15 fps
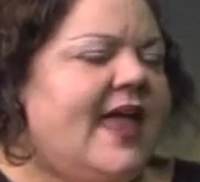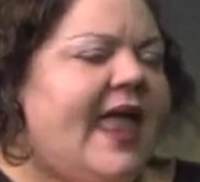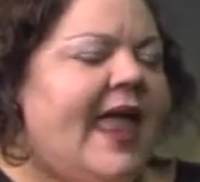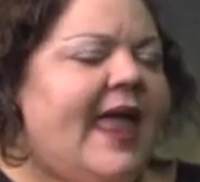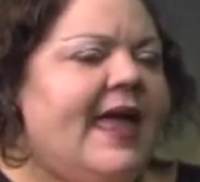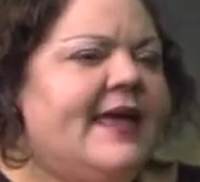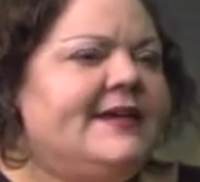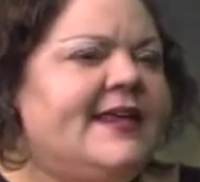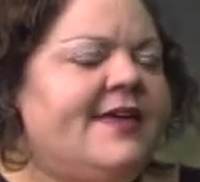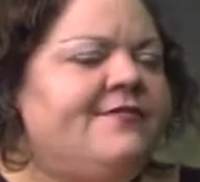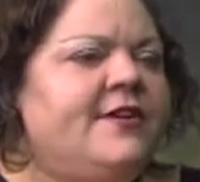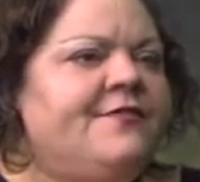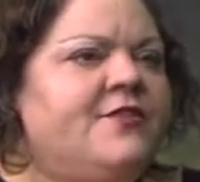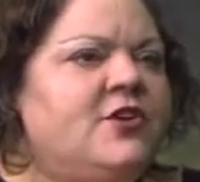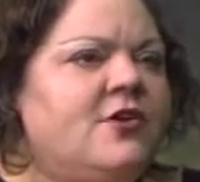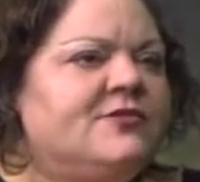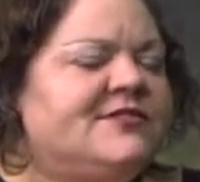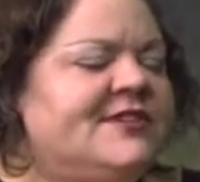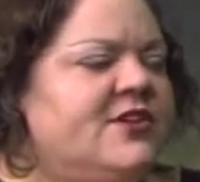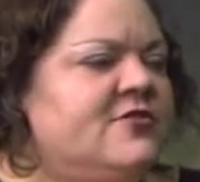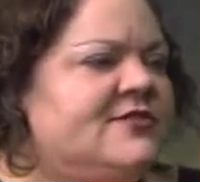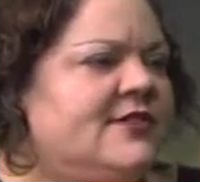And even if you don't
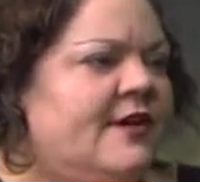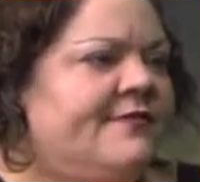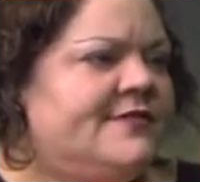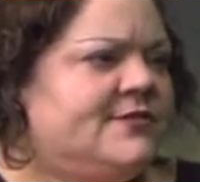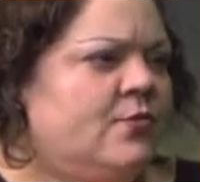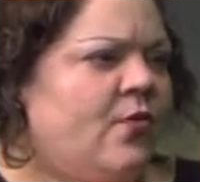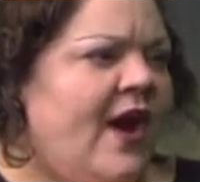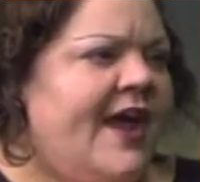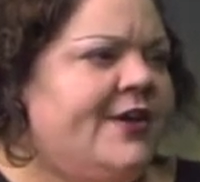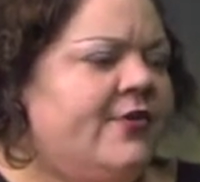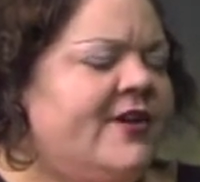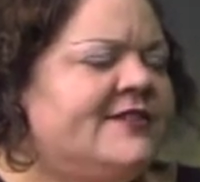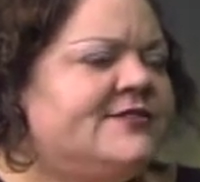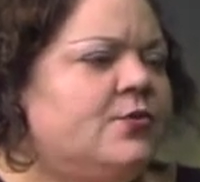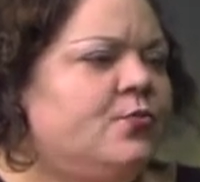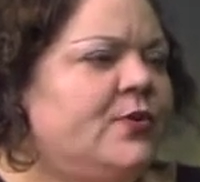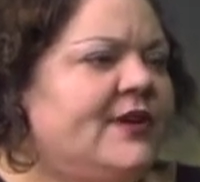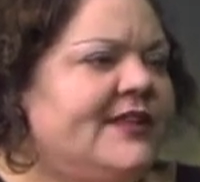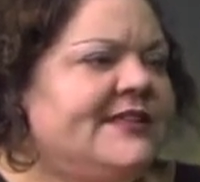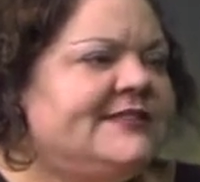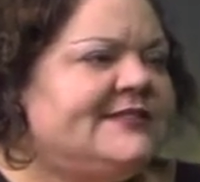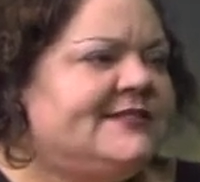see yourself as a writer, it's a
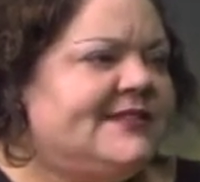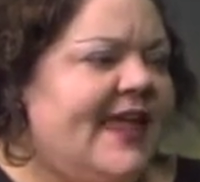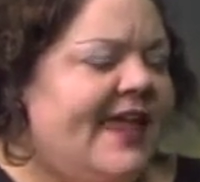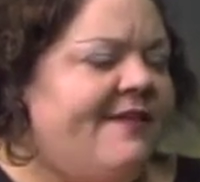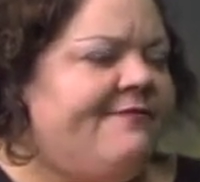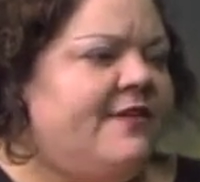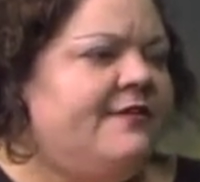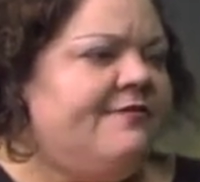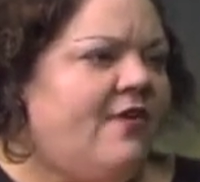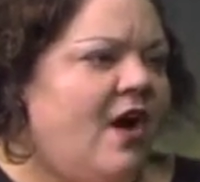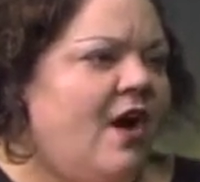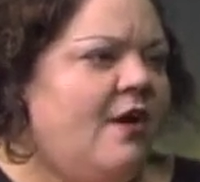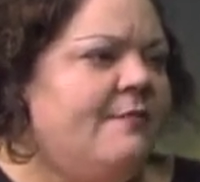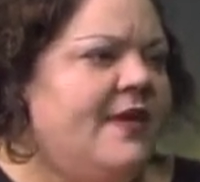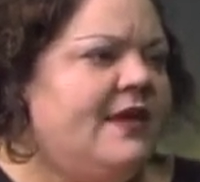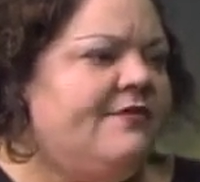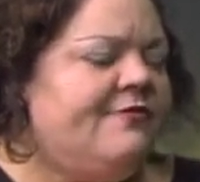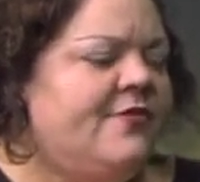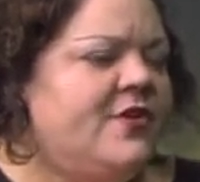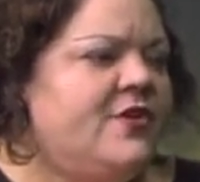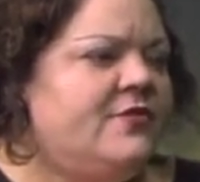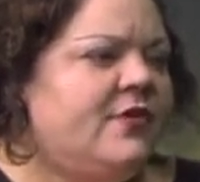really safe environment
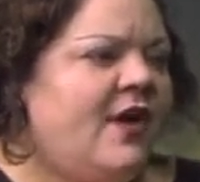for you to